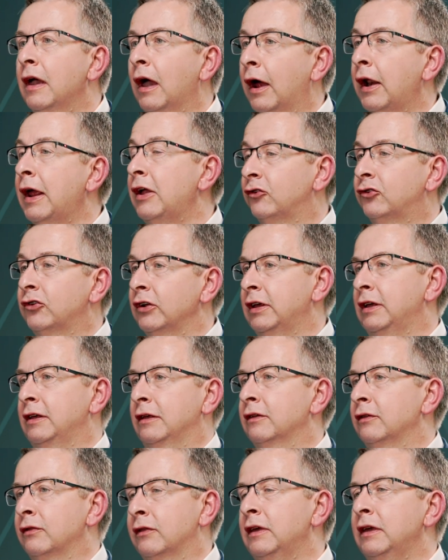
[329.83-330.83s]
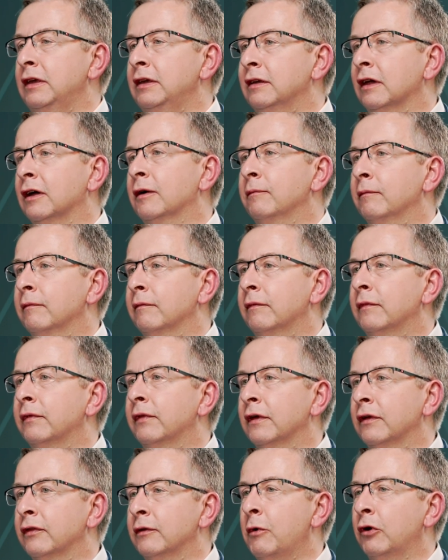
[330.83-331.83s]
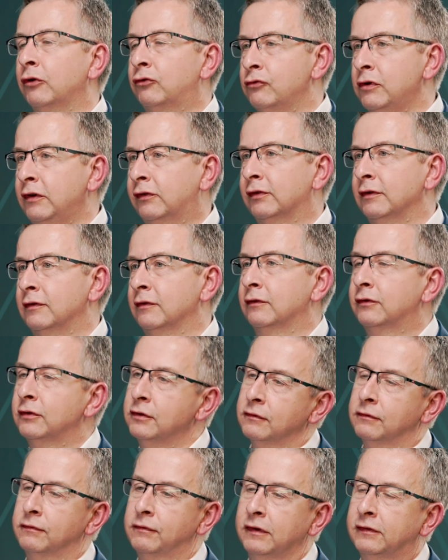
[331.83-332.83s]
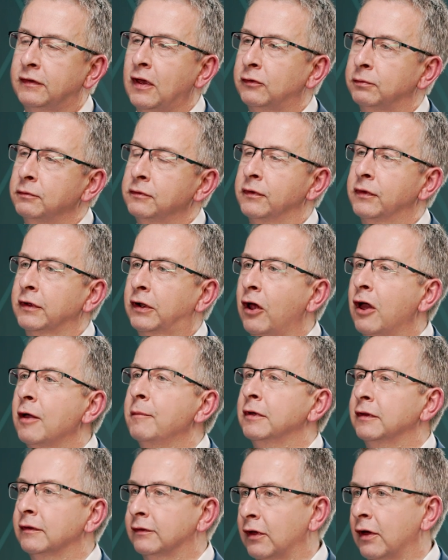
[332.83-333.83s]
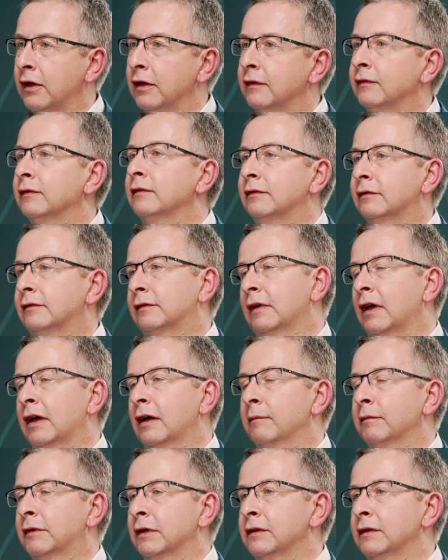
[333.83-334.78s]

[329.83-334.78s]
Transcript: And actually, the, um, the, the most recent sort of assessment of the climate science um,